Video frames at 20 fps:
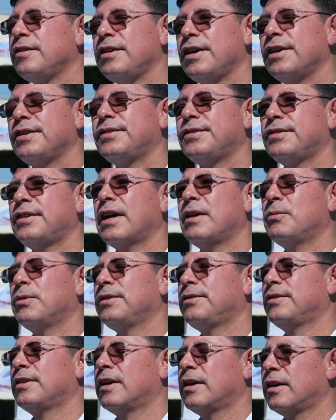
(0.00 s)
Yes, that
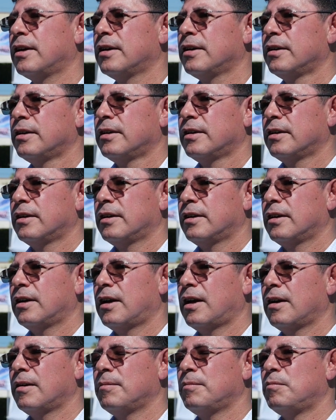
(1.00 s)
was
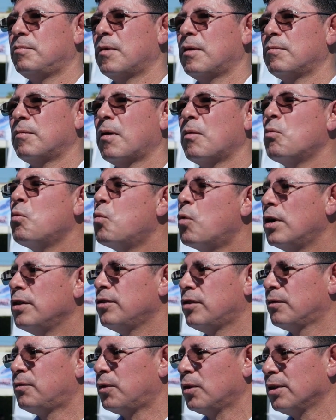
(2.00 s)

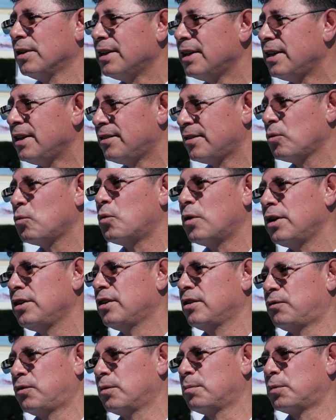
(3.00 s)
wonderful. It is a
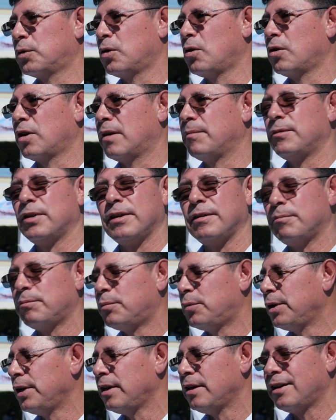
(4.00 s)
wonderful program. It
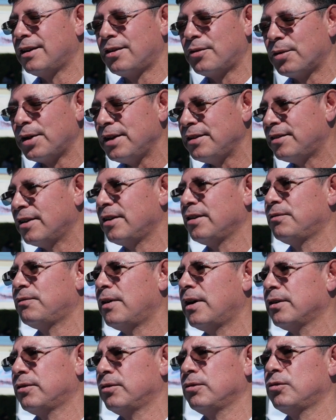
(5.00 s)
brings great
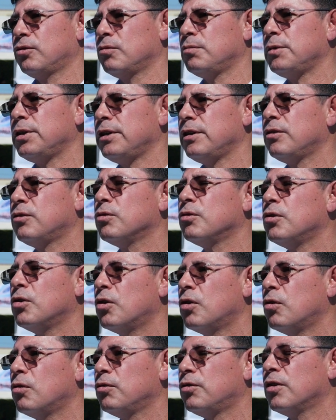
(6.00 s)
satisfaction to me to
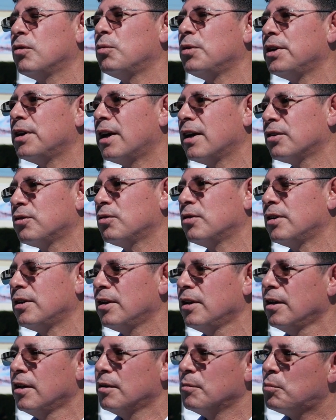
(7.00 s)
know that we're
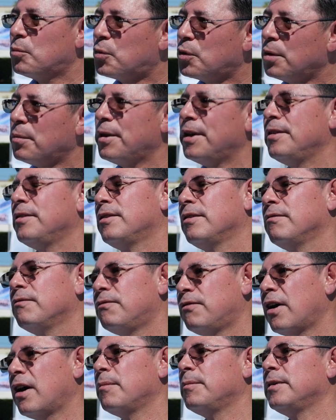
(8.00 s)
actually preventing
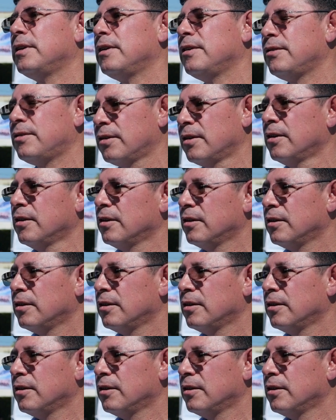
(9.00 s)
families